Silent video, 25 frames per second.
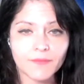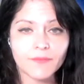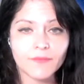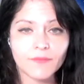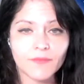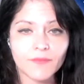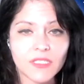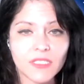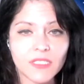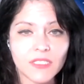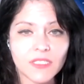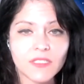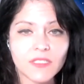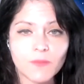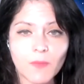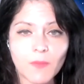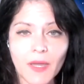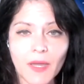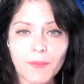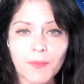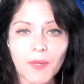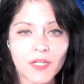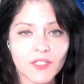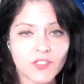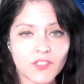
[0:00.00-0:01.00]
This is my
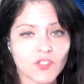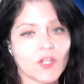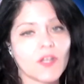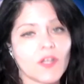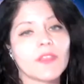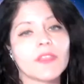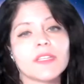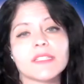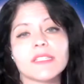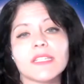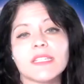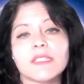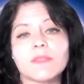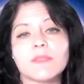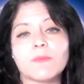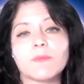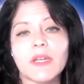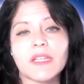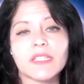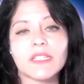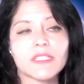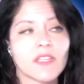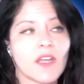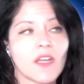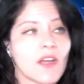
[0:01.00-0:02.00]
mantra. This is my
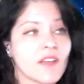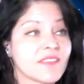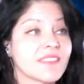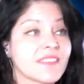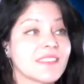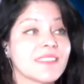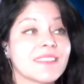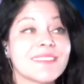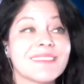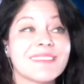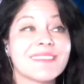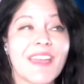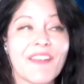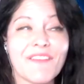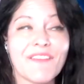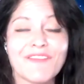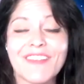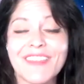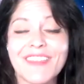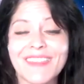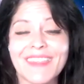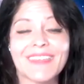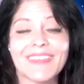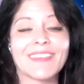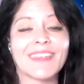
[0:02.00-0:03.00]
sauce. This is
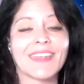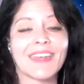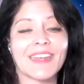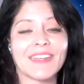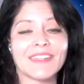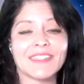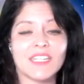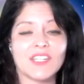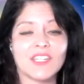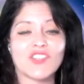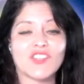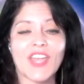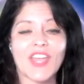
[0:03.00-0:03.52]
everything that I teach.